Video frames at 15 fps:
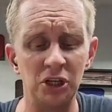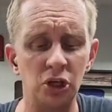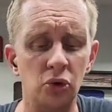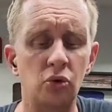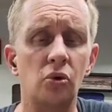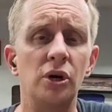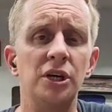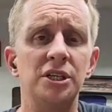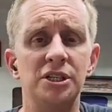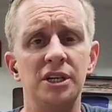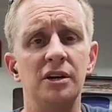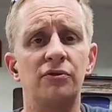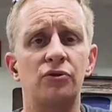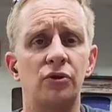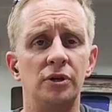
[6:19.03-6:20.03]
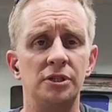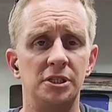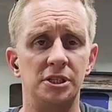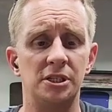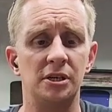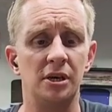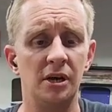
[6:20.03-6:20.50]
degree
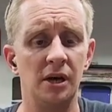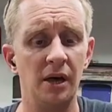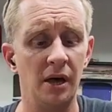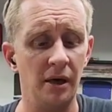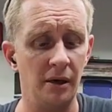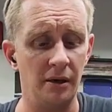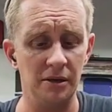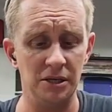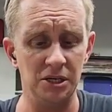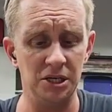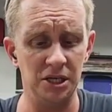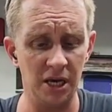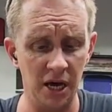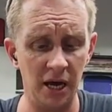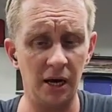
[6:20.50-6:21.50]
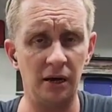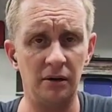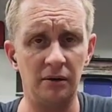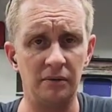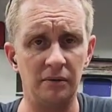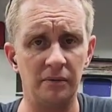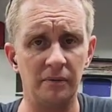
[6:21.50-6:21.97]
difference. Yeah,
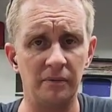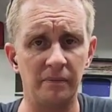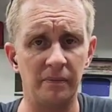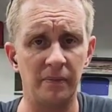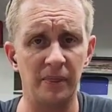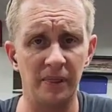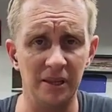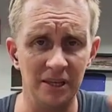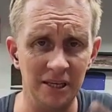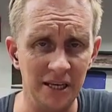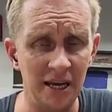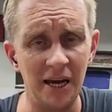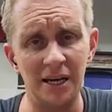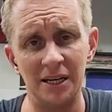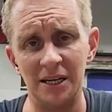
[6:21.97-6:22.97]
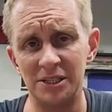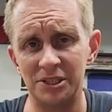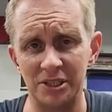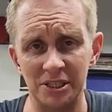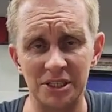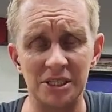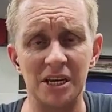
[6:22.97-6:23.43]
that's
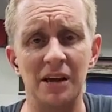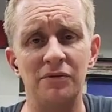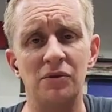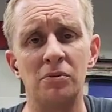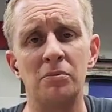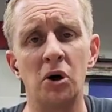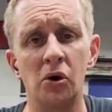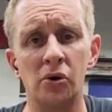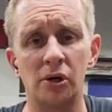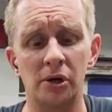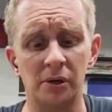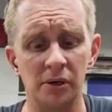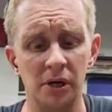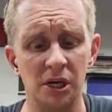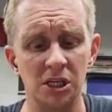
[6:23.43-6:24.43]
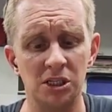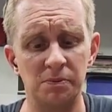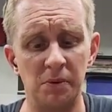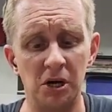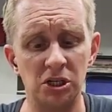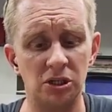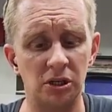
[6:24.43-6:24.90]
gonna save your motor.
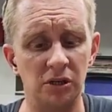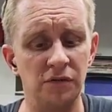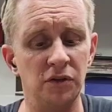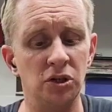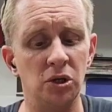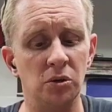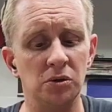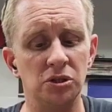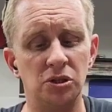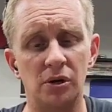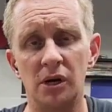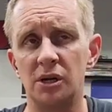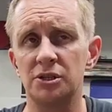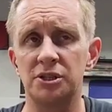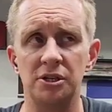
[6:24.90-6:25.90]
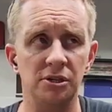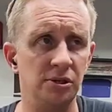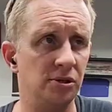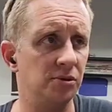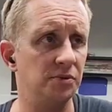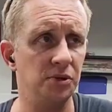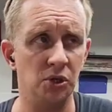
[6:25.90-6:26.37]
Especially if you're doing trails and
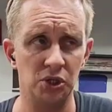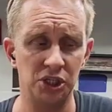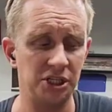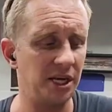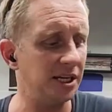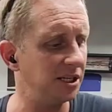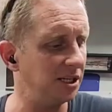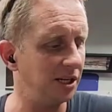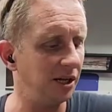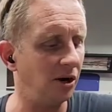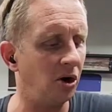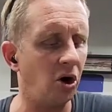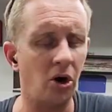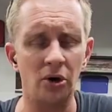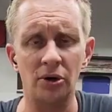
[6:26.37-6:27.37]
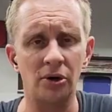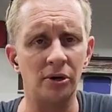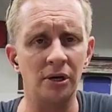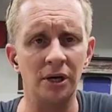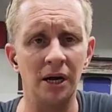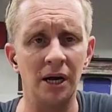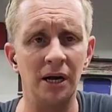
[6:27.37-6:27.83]
you're sending it
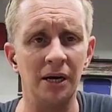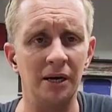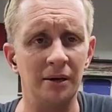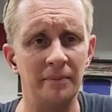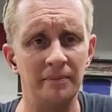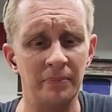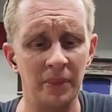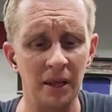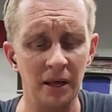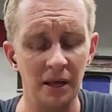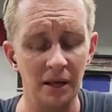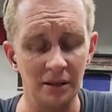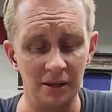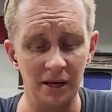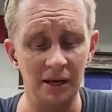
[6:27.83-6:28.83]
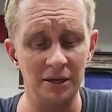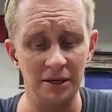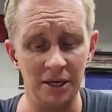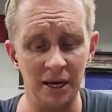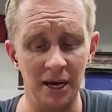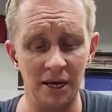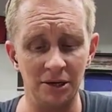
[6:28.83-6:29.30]
harder than I am,
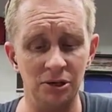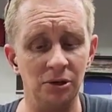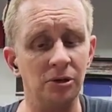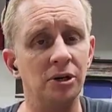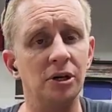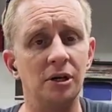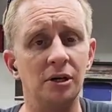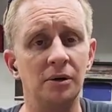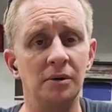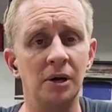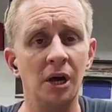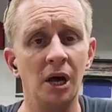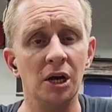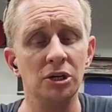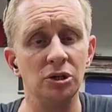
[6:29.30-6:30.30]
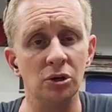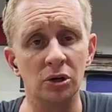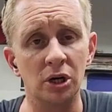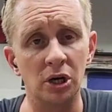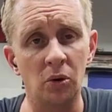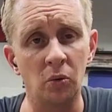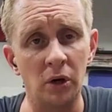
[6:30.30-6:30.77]
then yeah, you're gonna
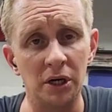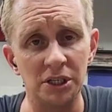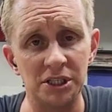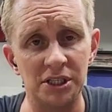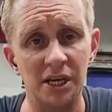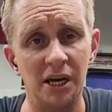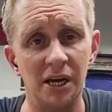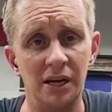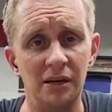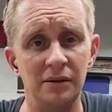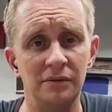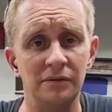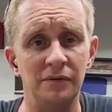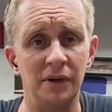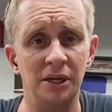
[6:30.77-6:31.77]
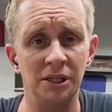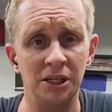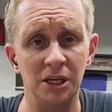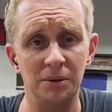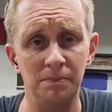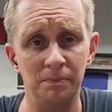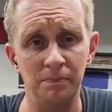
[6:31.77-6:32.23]
want to save and
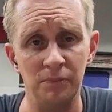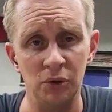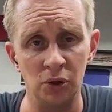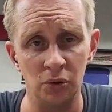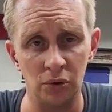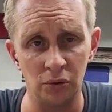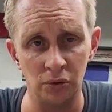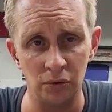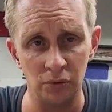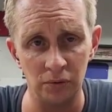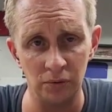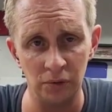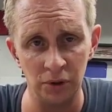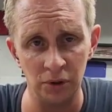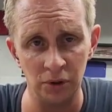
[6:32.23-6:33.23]
keep your